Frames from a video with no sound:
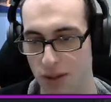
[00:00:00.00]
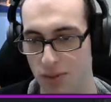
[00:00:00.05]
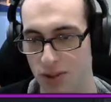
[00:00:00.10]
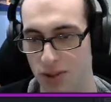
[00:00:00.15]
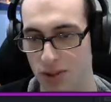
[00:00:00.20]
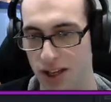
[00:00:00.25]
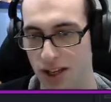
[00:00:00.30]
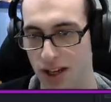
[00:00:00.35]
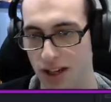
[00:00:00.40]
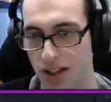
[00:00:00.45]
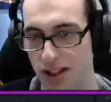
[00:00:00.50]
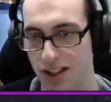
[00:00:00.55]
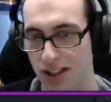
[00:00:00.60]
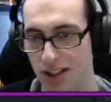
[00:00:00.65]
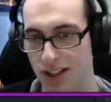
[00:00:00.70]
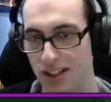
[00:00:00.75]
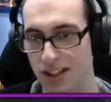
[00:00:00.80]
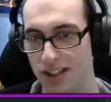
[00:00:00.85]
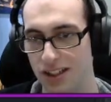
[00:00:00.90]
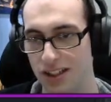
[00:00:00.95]
style.
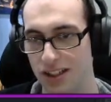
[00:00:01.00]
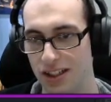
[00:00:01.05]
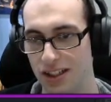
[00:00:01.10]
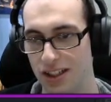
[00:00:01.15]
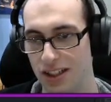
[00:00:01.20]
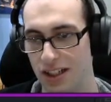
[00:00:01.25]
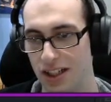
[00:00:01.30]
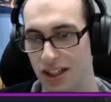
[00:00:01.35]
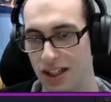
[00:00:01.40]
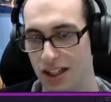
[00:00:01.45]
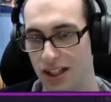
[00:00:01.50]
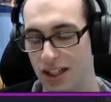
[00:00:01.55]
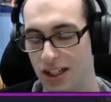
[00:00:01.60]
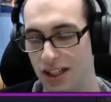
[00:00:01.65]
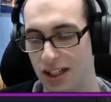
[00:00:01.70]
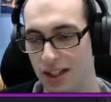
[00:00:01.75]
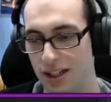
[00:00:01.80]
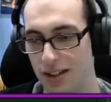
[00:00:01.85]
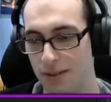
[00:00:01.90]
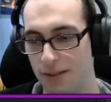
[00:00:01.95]

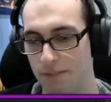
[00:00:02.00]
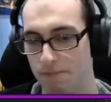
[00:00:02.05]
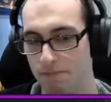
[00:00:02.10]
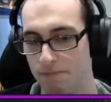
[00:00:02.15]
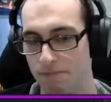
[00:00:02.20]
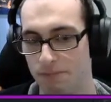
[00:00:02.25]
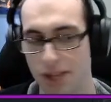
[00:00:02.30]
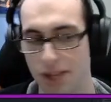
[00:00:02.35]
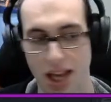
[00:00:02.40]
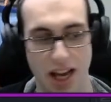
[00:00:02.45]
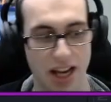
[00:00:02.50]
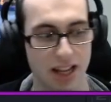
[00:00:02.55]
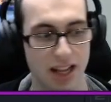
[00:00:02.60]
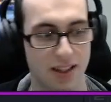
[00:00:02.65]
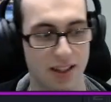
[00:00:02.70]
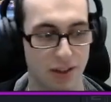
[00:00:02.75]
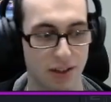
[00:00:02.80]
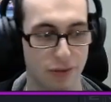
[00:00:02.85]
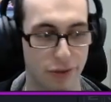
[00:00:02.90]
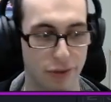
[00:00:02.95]
And
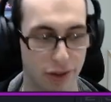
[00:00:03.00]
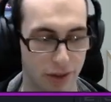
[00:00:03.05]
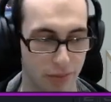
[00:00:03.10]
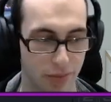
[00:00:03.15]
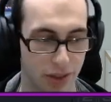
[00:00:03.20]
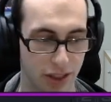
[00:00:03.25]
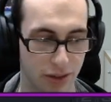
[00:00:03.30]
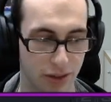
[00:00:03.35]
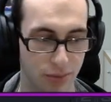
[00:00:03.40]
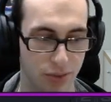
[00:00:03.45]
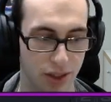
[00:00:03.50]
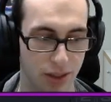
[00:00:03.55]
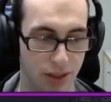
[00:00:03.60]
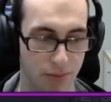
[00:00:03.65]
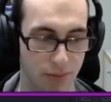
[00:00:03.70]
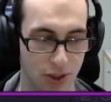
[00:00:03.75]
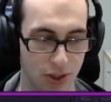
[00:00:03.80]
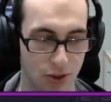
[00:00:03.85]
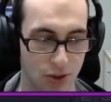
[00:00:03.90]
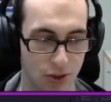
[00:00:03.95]
that's it for the build, pretty
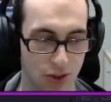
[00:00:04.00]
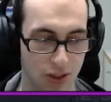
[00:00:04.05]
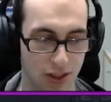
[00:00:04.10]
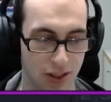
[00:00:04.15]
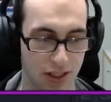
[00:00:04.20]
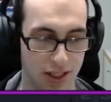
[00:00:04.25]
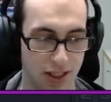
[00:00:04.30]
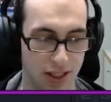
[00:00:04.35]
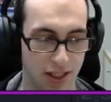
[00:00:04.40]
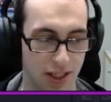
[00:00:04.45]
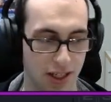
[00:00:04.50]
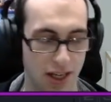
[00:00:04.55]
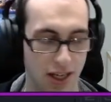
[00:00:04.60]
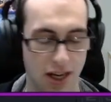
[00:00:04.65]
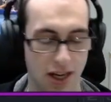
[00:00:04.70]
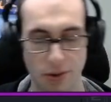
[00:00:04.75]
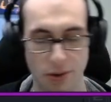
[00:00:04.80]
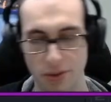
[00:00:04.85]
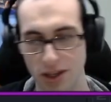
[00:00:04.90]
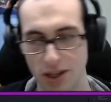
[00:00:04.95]
much.
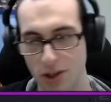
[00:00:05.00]
Now I'm going to